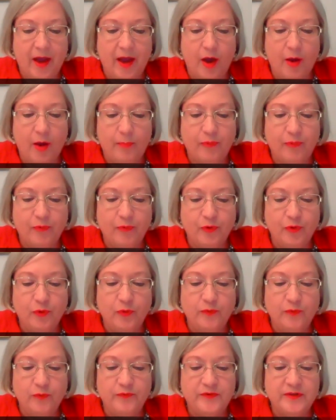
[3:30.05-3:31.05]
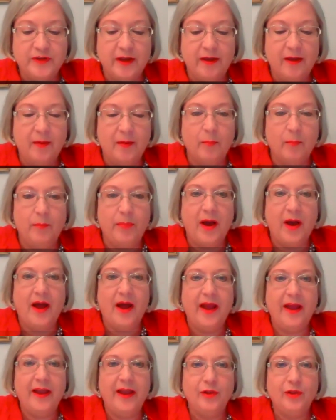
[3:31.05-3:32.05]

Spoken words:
approved by